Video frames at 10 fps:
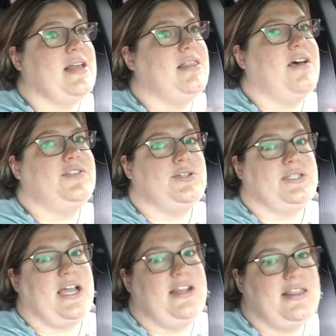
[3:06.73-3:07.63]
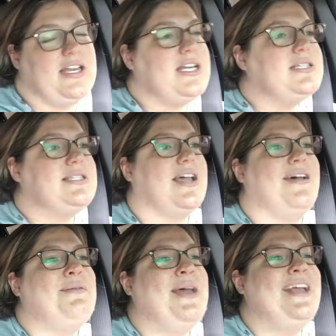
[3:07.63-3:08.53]
I love two-sided things.
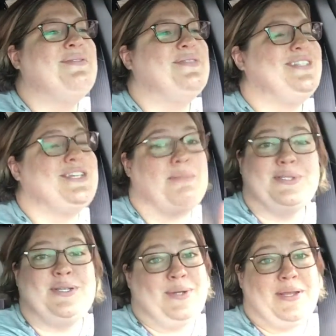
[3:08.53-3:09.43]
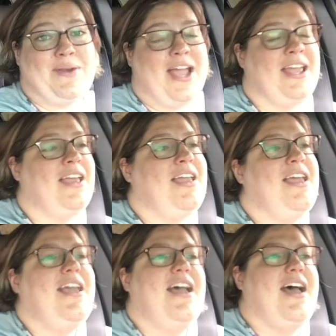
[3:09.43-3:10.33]
Double duty, right?
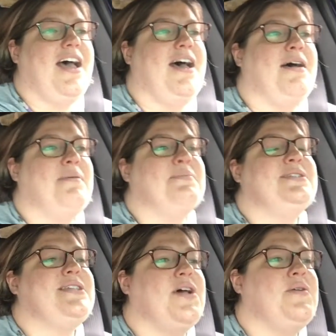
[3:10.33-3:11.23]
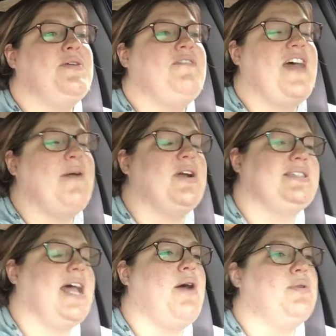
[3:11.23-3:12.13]
So if that
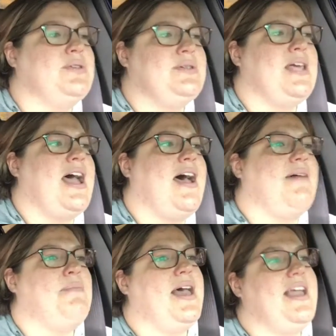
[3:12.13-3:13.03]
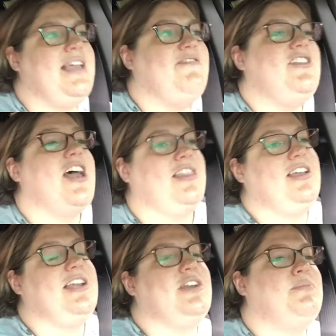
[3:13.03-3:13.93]
works out, we'll do that. But if
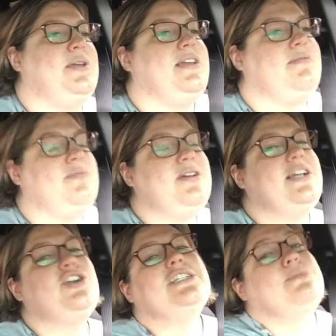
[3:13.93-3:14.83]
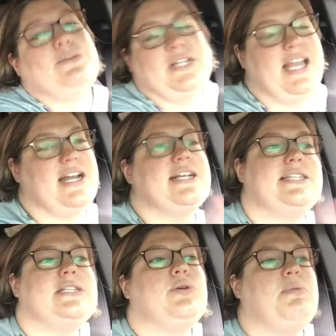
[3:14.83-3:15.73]
nothing, it'll be Christmas related, because
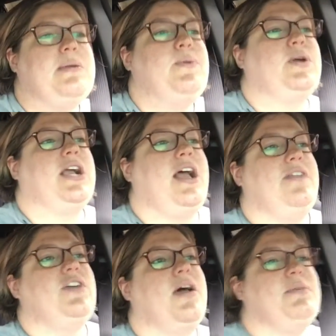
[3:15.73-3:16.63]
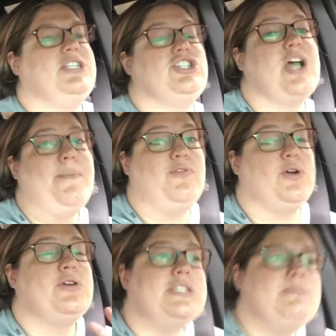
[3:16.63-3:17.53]
that's what people are kind of coming to shop
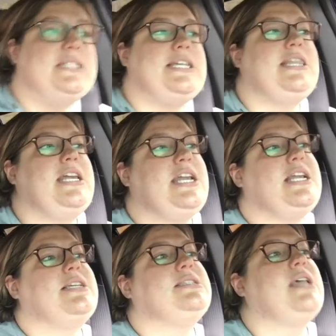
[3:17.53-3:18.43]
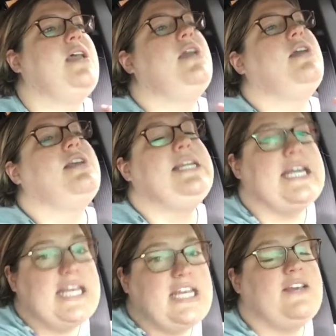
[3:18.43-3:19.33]
for. Christmassy things,
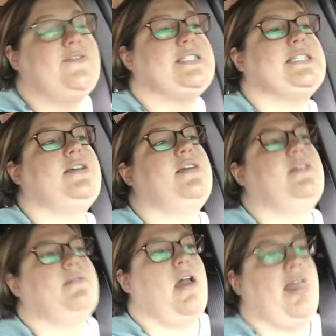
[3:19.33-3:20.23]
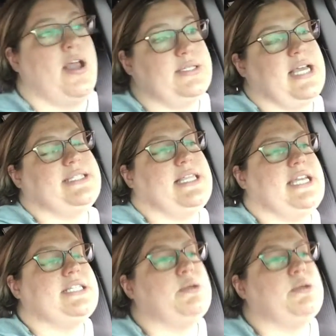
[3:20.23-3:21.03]
gifts, those kinds of things.